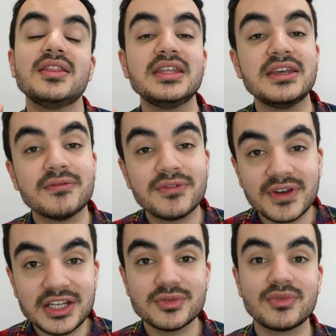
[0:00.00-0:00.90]
the
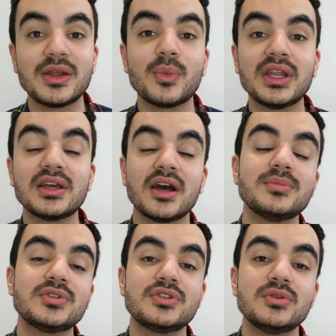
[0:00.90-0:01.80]
inflation rate when it
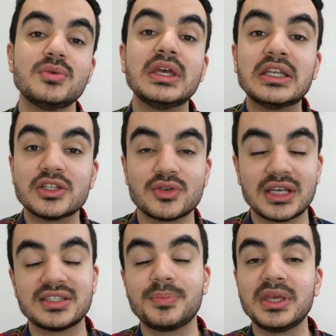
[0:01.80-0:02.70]
comes to
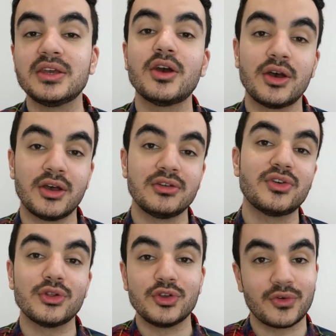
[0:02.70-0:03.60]
interest being earned
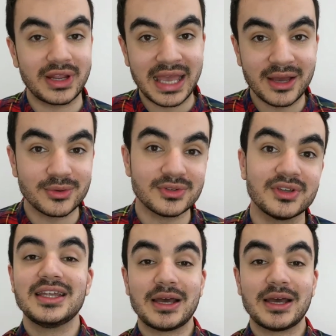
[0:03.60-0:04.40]
on your account.